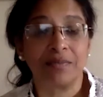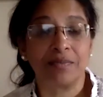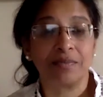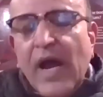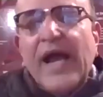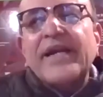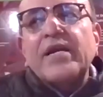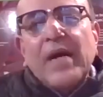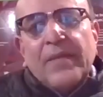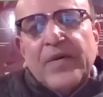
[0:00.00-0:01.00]
So I did
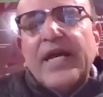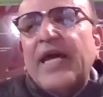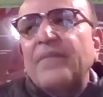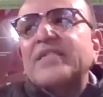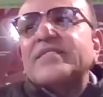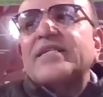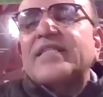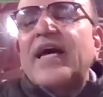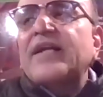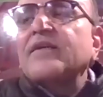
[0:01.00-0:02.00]
my B.A.M.S. and
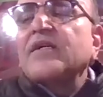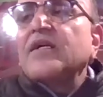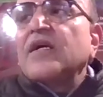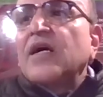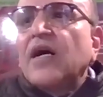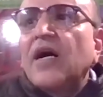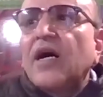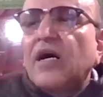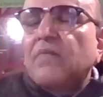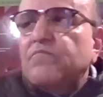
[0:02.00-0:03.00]
then
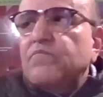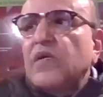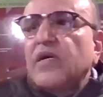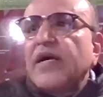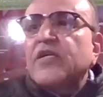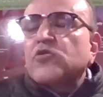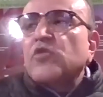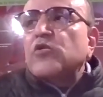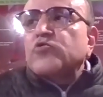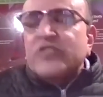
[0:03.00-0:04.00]

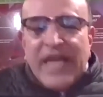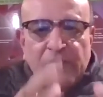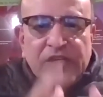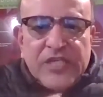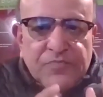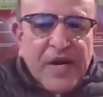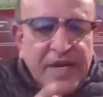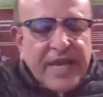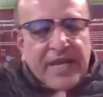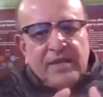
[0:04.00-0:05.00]
actually to save this
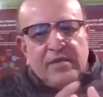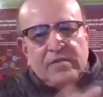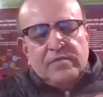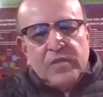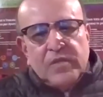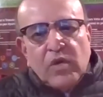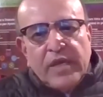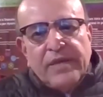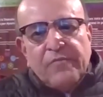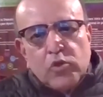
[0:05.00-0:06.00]
building,
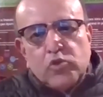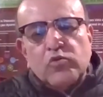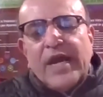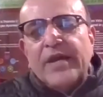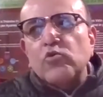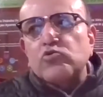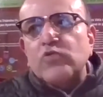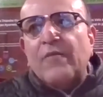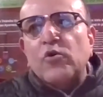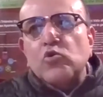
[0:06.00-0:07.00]
okay, what should I do? So
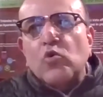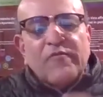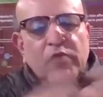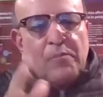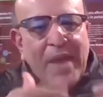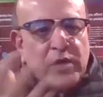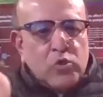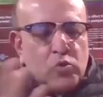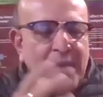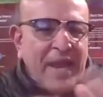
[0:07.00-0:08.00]
I was going from bank
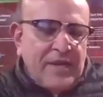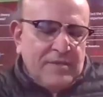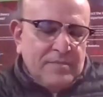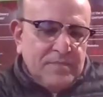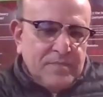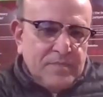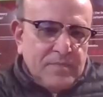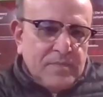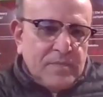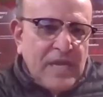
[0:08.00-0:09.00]
to bank,
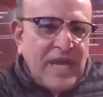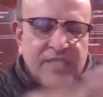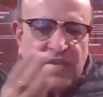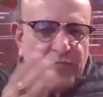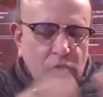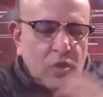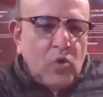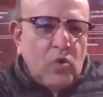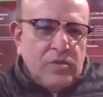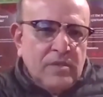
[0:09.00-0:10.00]
asking for the
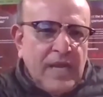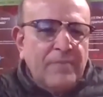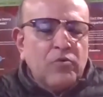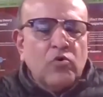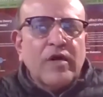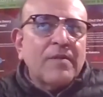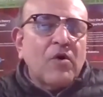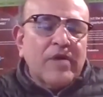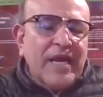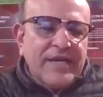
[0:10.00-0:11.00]
loan. I'm talking
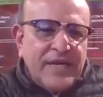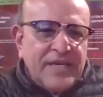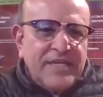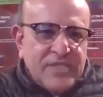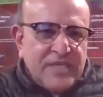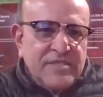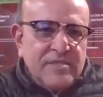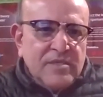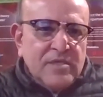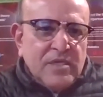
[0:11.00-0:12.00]
about 1986,
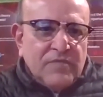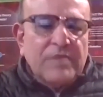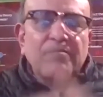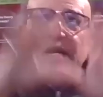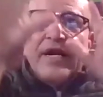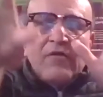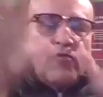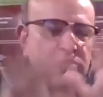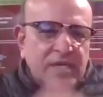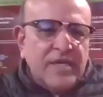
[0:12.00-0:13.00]
when building
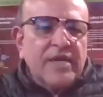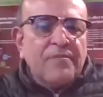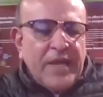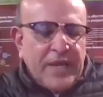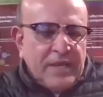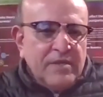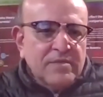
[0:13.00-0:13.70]
was under repairing.